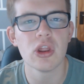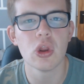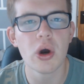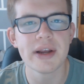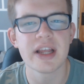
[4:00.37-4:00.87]

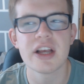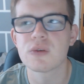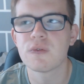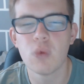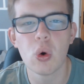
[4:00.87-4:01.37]
annoying that
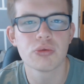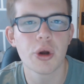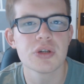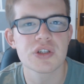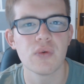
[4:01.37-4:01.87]
it's four
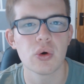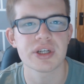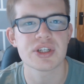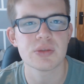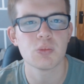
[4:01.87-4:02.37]
rounds
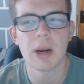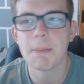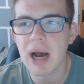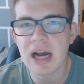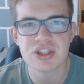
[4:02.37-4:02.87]
for us. We're a
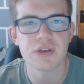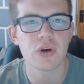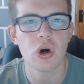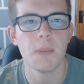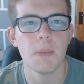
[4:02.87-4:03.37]

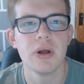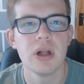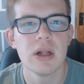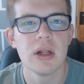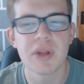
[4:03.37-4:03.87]
massive club.
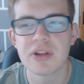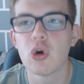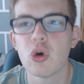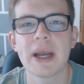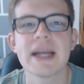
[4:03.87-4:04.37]
The
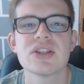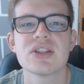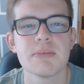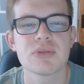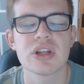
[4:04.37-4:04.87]
two
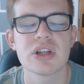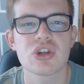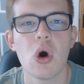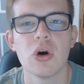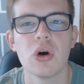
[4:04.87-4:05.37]
biggest teams in
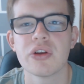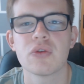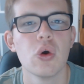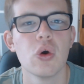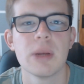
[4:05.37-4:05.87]
Scotland are
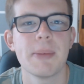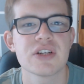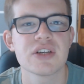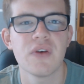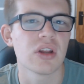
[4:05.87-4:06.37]
two of the
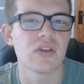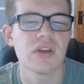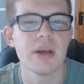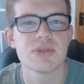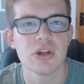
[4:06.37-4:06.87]
biggest fucking
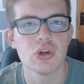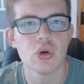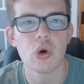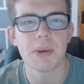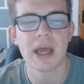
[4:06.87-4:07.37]
teams in
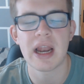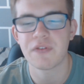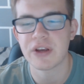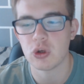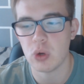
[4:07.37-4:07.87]
Europe, and I
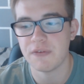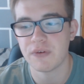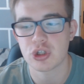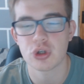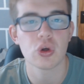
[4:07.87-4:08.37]
think
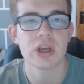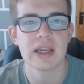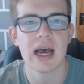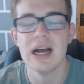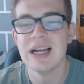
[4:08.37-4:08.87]
UEFA should look
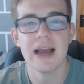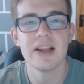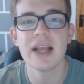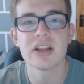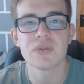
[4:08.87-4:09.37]
at that. At
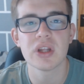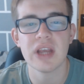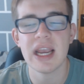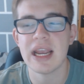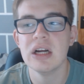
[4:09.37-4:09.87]
the end of the
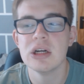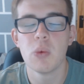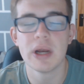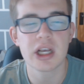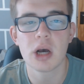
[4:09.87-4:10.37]
day,
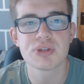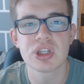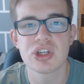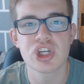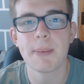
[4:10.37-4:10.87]
when it comes to
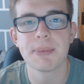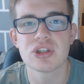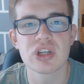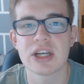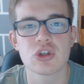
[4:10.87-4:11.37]
the
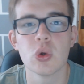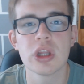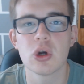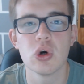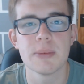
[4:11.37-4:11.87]
Champions League, it's
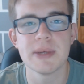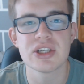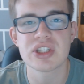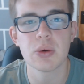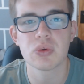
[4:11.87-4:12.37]
only going to be
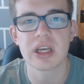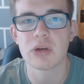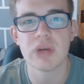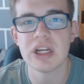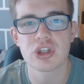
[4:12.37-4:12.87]
Celtic
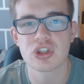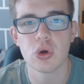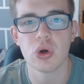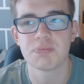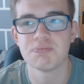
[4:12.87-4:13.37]
and Rangers
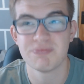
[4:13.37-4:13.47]
who have